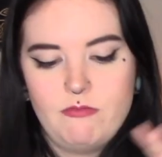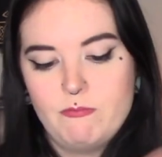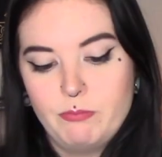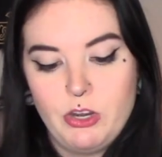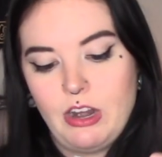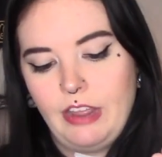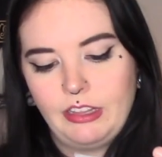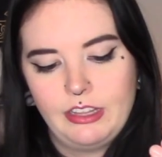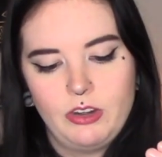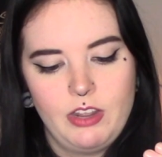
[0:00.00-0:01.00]
Murad,
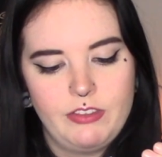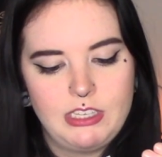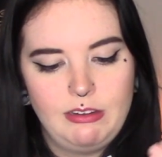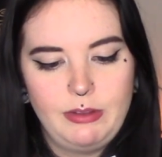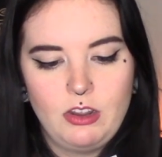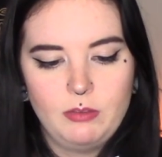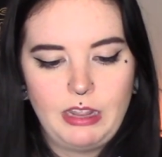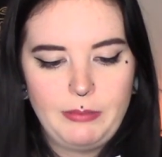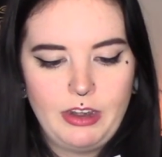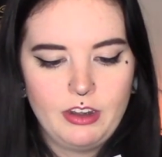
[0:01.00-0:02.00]
like they don't even seem to be owned by
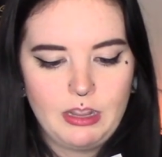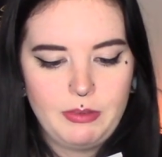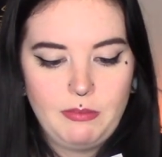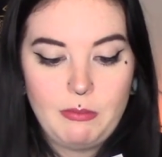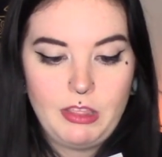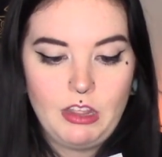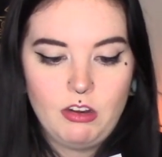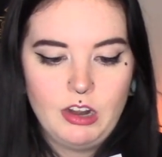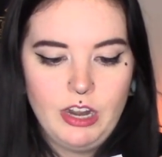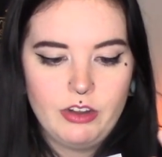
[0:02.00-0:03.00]
a parent company. Maybe they
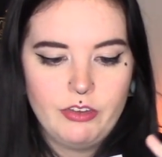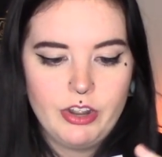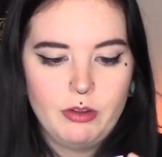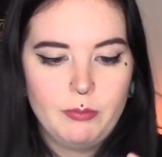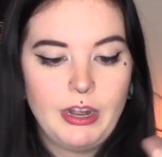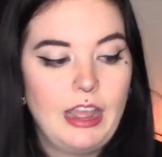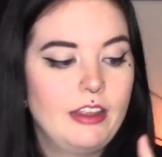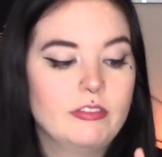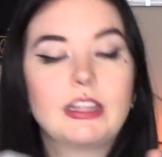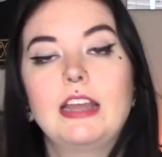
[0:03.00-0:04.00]
are, I don't know. But
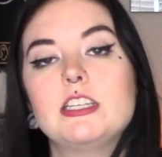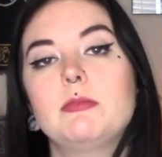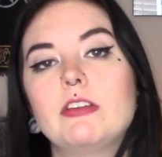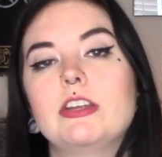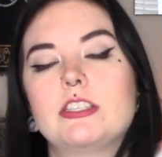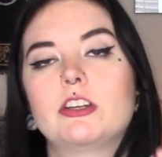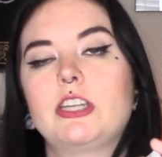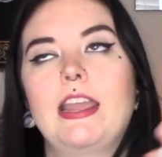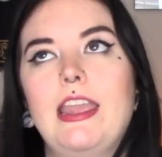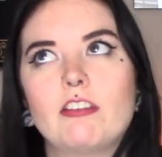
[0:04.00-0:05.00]
I, like I did my research,
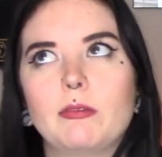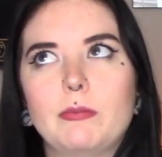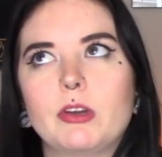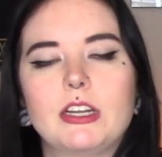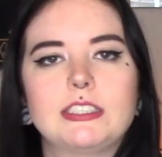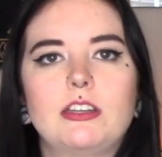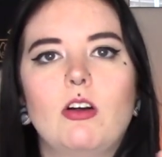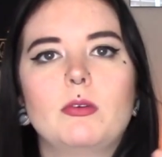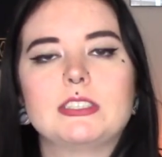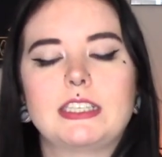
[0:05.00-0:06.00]
I can't remember because it
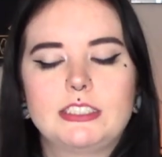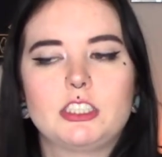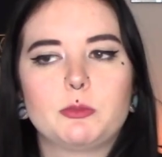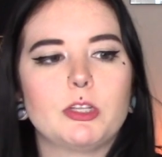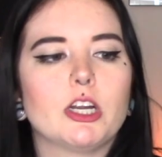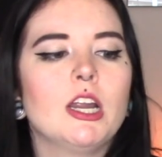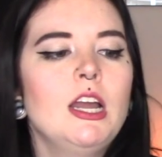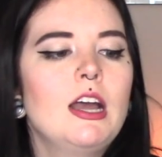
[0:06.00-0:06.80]
all was like such a blur.